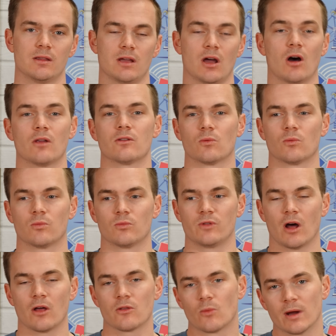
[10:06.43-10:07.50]
The other
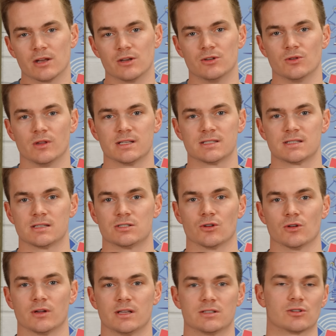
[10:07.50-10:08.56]
way to do this is
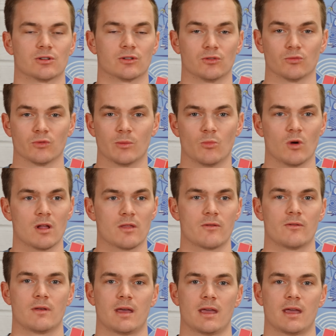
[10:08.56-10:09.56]
your internal rim width